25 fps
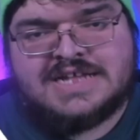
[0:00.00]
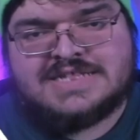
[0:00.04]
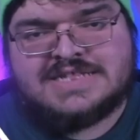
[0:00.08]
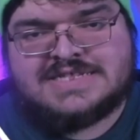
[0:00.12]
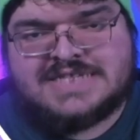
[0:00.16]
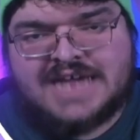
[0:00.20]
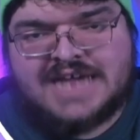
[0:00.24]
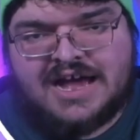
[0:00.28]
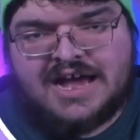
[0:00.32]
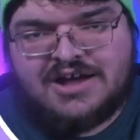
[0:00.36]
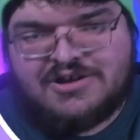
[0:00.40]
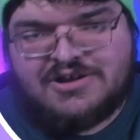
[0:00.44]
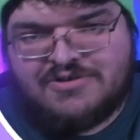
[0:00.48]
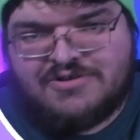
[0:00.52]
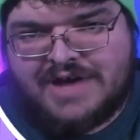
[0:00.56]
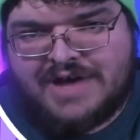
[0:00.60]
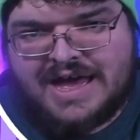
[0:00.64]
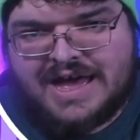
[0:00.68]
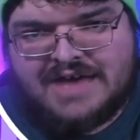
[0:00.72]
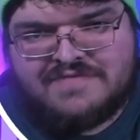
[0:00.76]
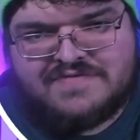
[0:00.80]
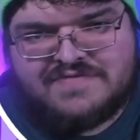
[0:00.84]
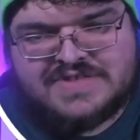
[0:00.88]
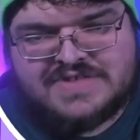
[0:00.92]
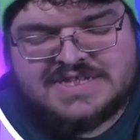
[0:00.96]
Toggle
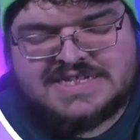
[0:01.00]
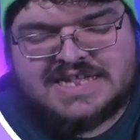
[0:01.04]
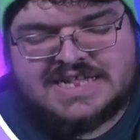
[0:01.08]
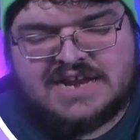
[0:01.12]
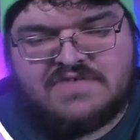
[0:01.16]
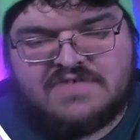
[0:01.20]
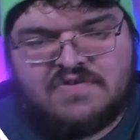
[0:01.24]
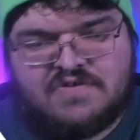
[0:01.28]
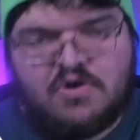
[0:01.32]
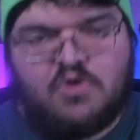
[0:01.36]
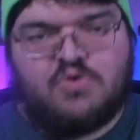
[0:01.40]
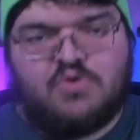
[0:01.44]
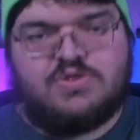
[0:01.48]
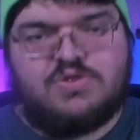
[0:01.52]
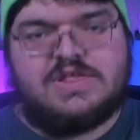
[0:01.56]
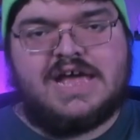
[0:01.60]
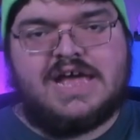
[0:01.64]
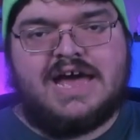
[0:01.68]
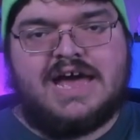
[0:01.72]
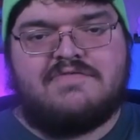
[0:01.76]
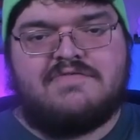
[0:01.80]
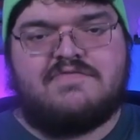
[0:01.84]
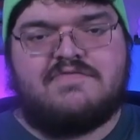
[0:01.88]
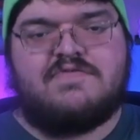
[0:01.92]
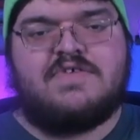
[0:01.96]
F instead of hold
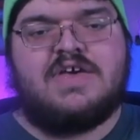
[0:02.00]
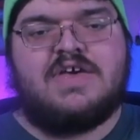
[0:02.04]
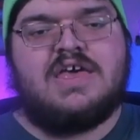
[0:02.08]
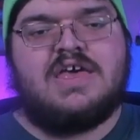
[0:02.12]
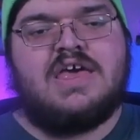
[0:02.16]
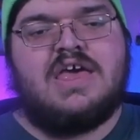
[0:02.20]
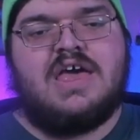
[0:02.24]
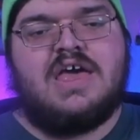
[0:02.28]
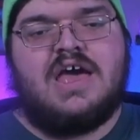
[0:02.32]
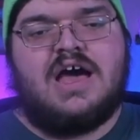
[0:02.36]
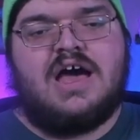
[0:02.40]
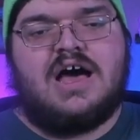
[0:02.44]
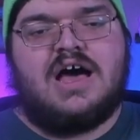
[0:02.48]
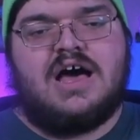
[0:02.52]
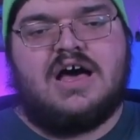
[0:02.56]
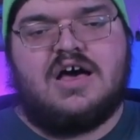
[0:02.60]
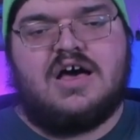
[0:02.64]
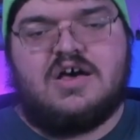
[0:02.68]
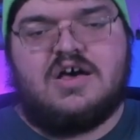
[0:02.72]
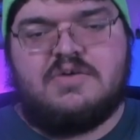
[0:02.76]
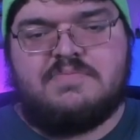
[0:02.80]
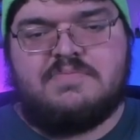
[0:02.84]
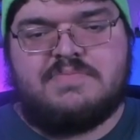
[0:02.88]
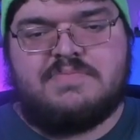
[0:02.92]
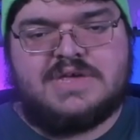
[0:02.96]
F
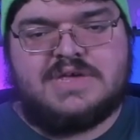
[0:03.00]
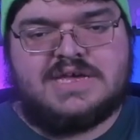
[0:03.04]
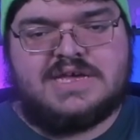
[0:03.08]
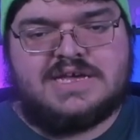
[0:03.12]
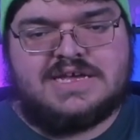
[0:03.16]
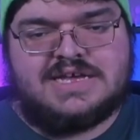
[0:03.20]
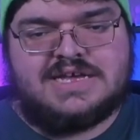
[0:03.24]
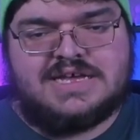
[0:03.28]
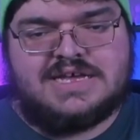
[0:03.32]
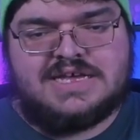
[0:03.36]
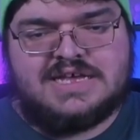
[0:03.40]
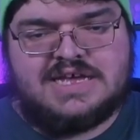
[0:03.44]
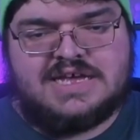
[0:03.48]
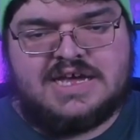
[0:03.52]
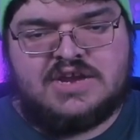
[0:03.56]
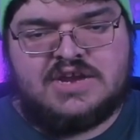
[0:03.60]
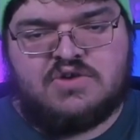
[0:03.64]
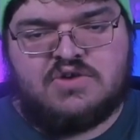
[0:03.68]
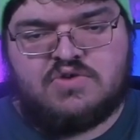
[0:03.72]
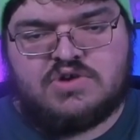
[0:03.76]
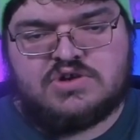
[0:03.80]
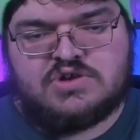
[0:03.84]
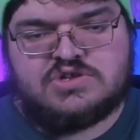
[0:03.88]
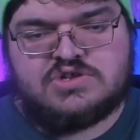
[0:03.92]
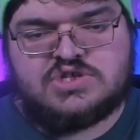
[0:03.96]
in
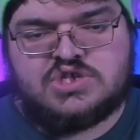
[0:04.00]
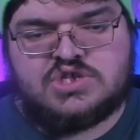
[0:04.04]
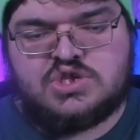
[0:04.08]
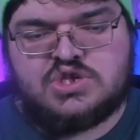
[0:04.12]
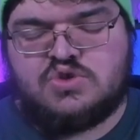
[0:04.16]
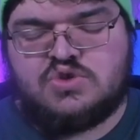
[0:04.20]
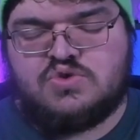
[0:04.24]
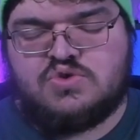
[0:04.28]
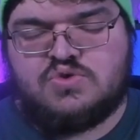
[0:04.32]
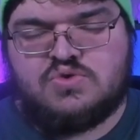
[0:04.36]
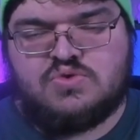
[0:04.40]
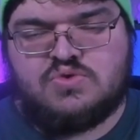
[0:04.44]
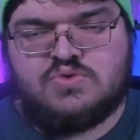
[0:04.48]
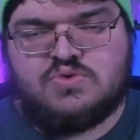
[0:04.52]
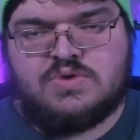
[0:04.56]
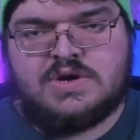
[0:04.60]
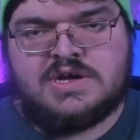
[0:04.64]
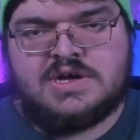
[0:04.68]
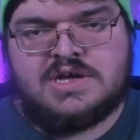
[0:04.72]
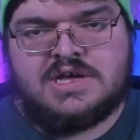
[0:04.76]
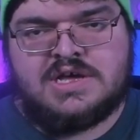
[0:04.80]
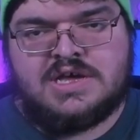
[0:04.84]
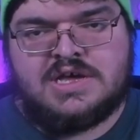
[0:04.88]
order to